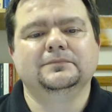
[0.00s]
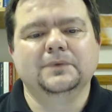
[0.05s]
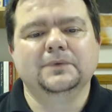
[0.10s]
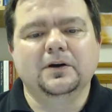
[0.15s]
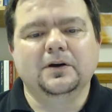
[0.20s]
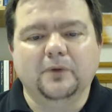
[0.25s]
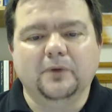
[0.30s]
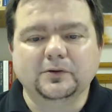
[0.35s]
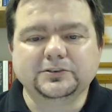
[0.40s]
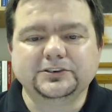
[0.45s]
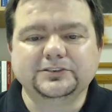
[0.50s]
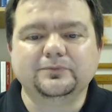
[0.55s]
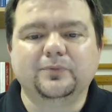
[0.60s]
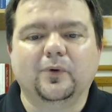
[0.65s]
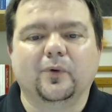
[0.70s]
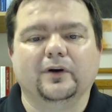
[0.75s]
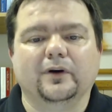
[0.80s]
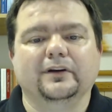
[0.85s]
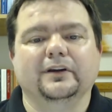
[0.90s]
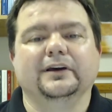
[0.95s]
Most
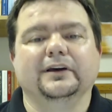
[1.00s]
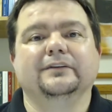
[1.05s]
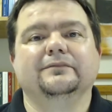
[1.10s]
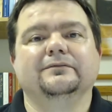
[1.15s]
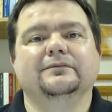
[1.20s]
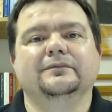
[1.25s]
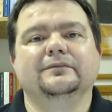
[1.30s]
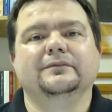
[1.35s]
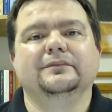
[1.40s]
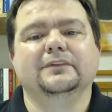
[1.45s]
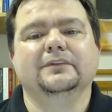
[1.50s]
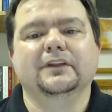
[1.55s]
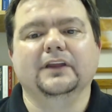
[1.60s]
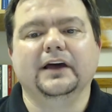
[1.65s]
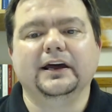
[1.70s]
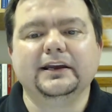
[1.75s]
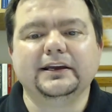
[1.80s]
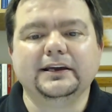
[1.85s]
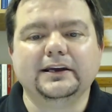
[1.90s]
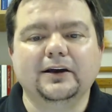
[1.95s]
importantly,
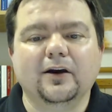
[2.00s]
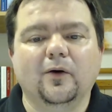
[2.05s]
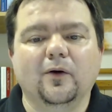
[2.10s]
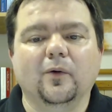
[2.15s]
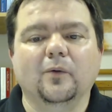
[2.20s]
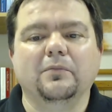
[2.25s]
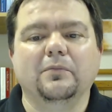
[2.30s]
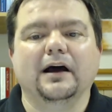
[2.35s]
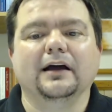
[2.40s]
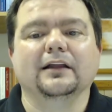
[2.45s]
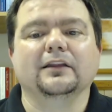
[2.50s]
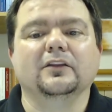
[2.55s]
let it go by